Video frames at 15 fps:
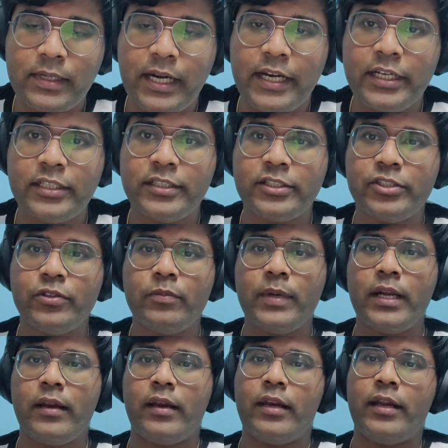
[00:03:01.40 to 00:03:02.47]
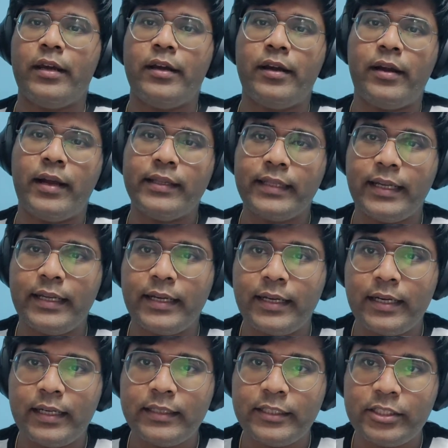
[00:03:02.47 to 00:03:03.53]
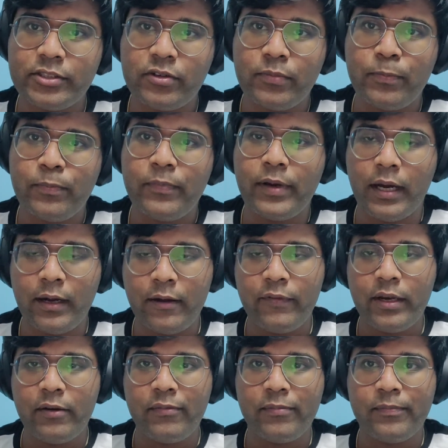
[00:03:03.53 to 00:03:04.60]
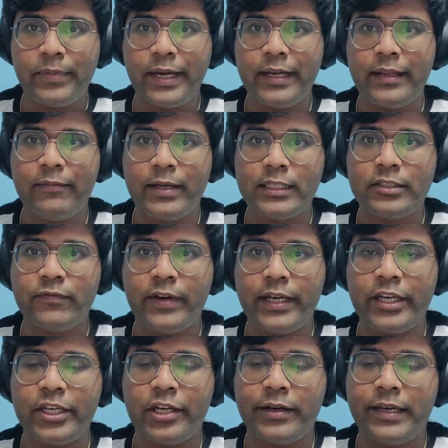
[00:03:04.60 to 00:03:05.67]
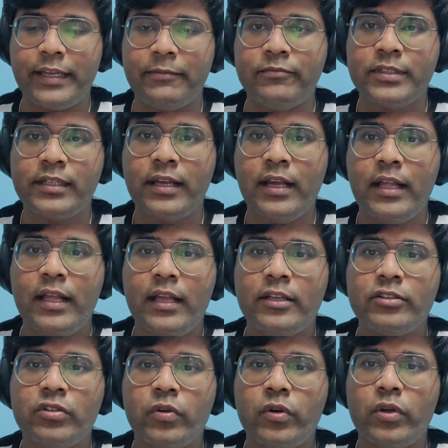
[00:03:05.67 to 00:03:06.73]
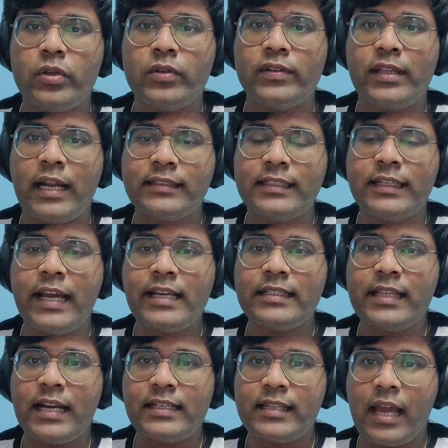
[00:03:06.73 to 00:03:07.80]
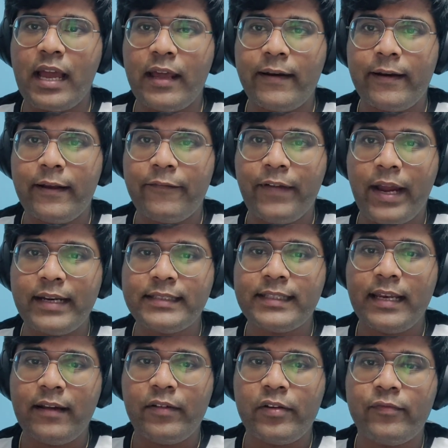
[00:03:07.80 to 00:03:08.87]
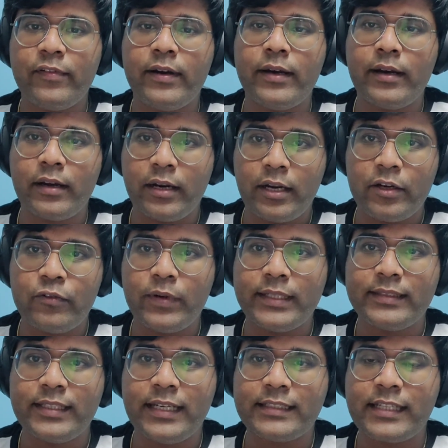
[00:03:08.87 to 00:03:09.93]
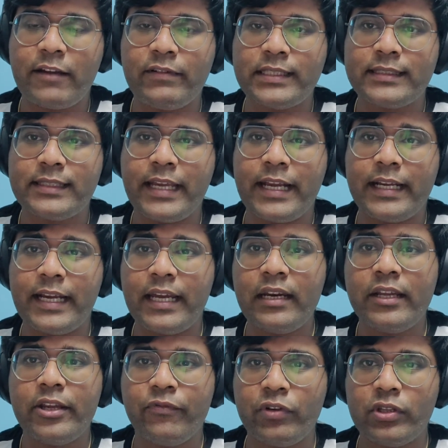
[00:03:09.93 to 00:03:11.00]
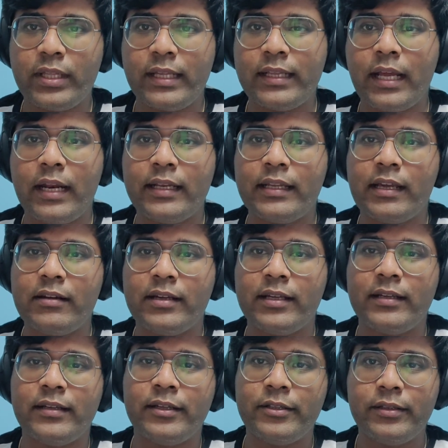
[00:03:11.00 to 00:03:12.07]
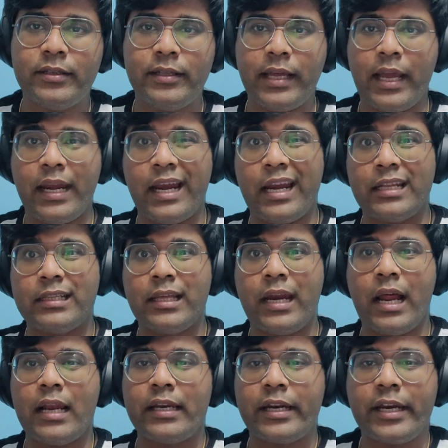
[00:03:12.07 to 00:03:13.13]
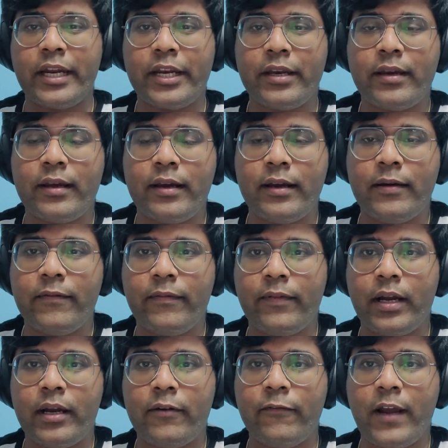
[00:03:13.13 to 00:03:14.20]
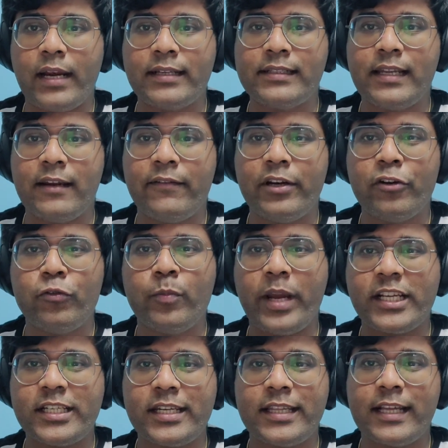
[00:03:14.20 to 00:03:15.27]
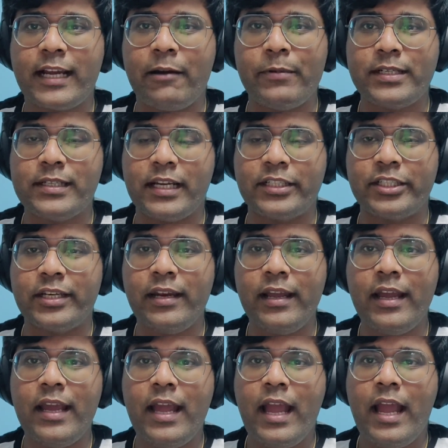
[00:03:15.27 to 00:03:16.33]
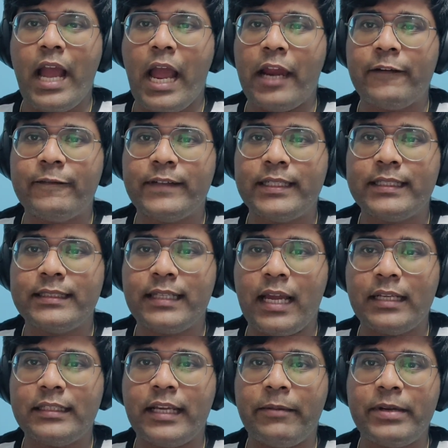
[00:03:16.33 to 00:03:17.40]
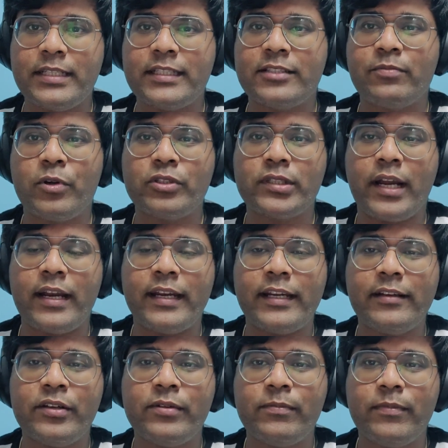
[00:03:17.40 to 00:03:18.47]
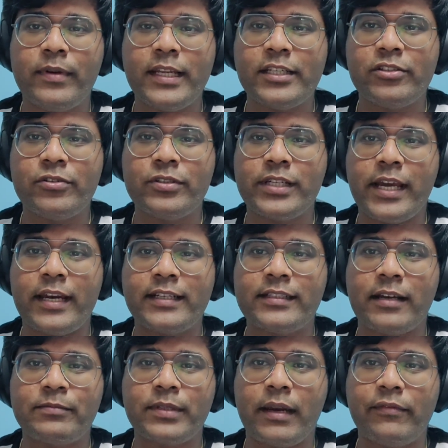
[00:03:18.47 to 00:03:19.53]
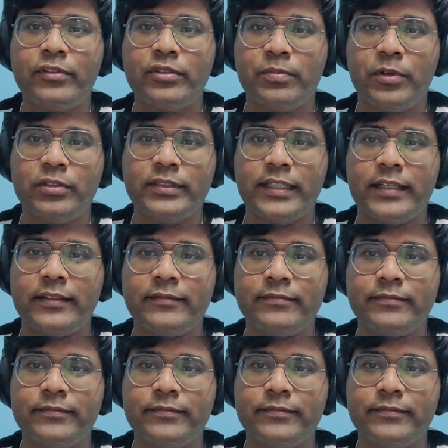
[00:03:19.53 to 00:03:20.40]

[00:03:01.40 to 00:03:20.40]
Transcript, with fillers: some credits issue, but uh, I think uh, these two uh, will pretty much fit in your teams. So that's it guys, that's our uh, Fantasy 11 for uh, today's CSK versus KKR. If you think that the, uh, and another alternate uh, uh, Fantasy 11, do mention in the comment section. And for such amazing sports content, please do share and subscribe to Sportzian.